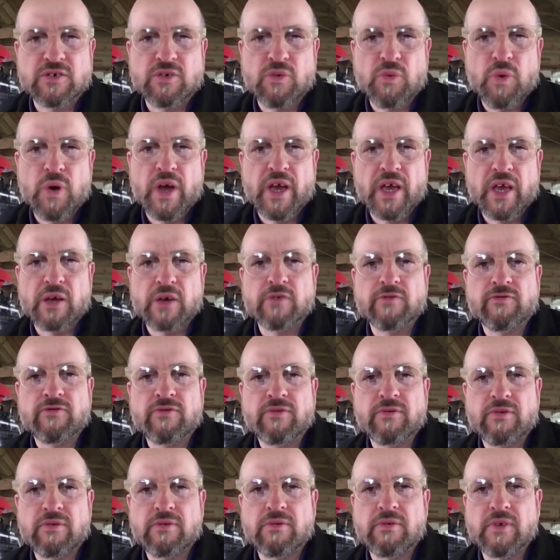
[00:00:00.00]
or a way
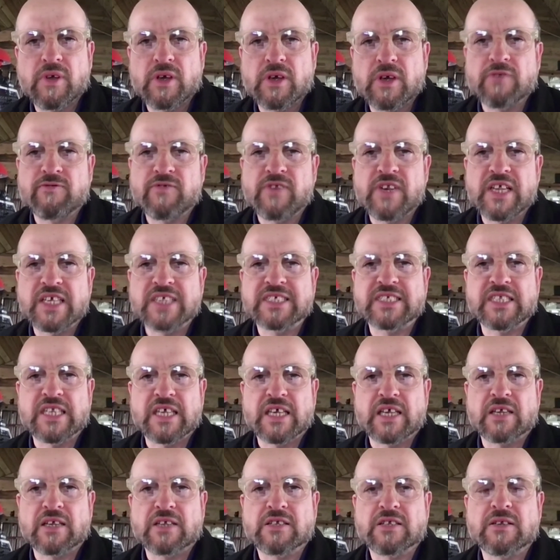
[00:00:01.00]
of
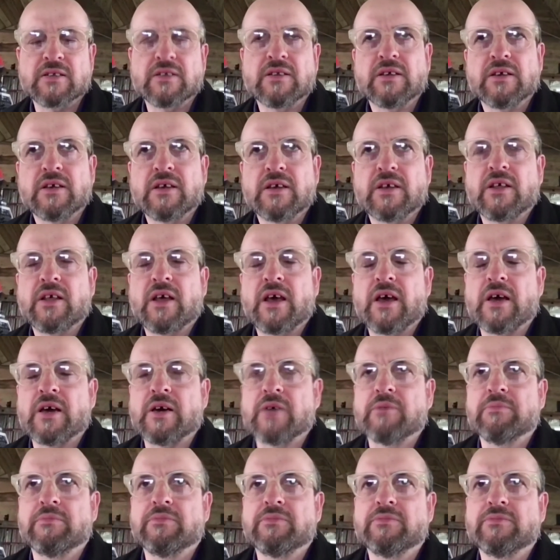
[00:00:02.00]
listening
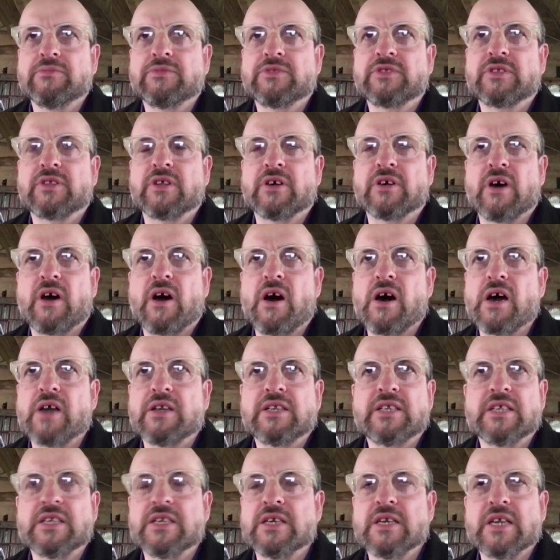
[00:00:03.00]
that I
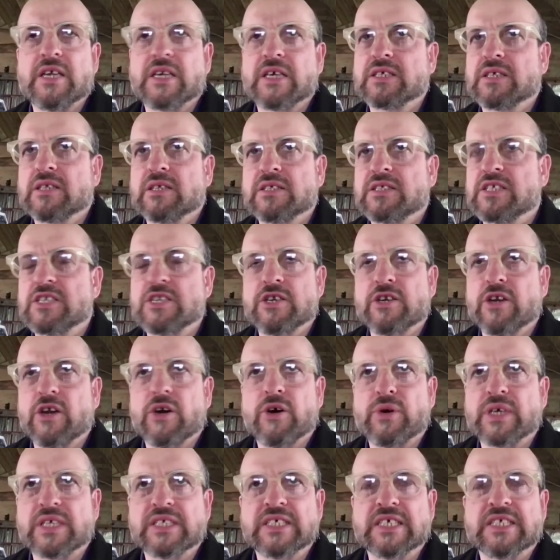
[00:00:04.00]
didn't
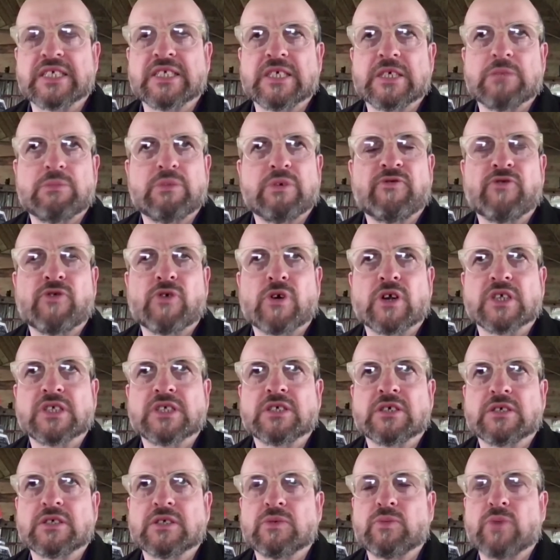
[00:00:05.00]
know existed before I
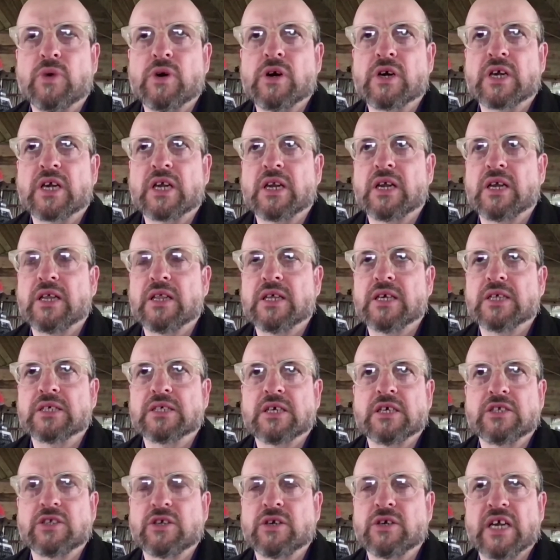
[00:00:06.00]
started working like this.
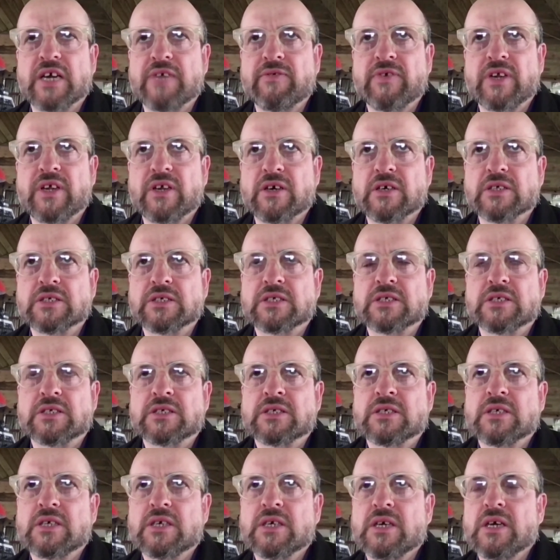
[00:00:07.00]
I don't have any
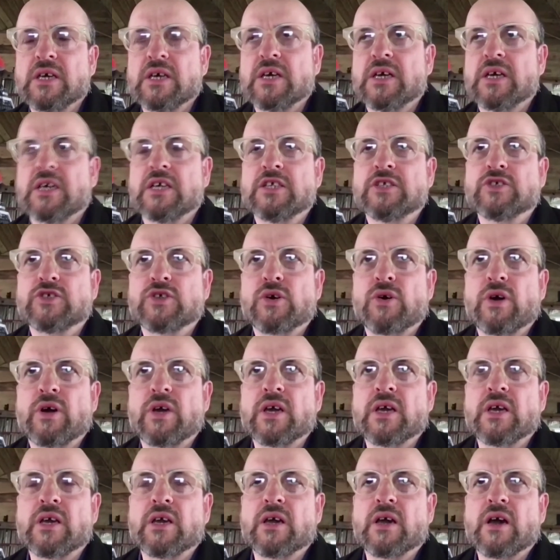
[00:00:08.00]
answers. And so
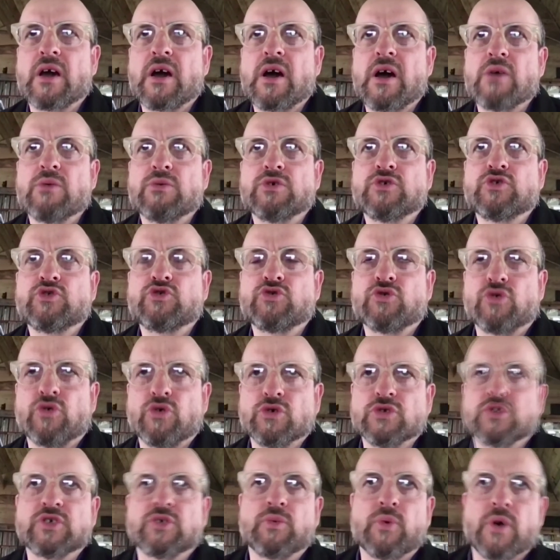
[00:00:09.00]
I was
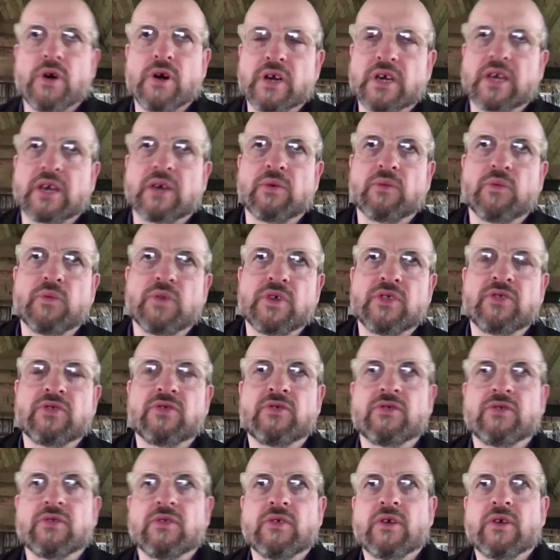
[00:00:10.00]
drawn to working with